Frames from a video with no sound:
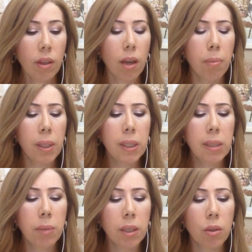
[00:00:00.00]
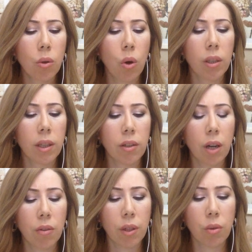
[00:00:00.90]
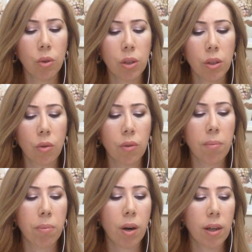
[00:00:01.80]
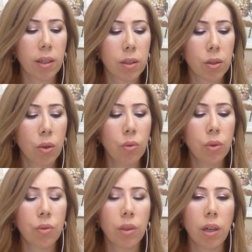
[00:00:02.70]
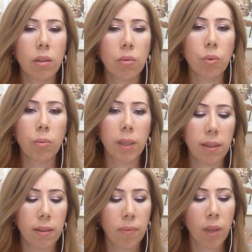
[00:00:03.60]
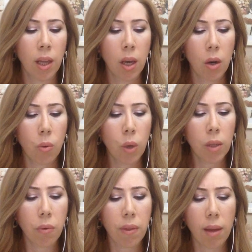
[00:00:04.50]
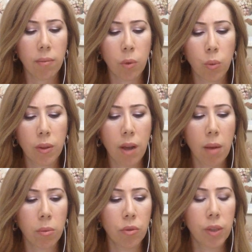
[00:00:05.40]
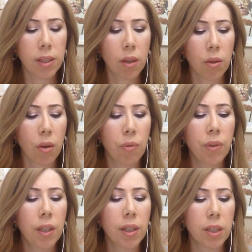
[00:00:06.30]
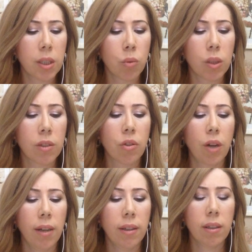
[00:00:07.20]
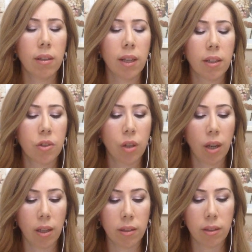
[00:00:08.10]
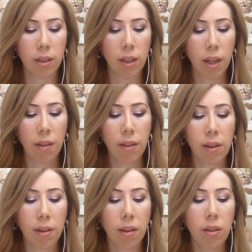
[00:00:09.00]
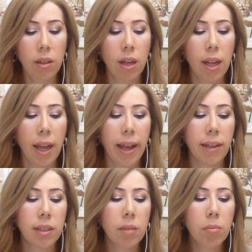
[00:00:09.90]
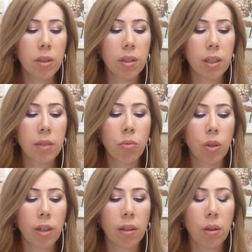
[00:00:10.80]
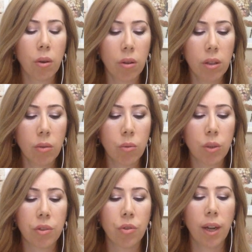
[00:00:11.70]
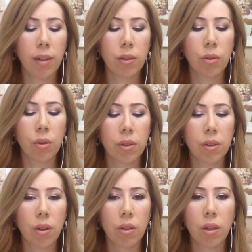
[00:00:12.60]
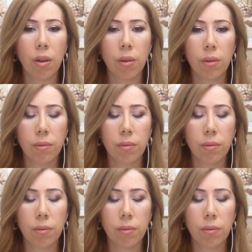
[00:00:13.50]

A policeman going around the corner of the park saw 2 young women. One of them, with diamond rings on her fingers, was crying like a child. The other, a simply dressed working girl, was trying to console her.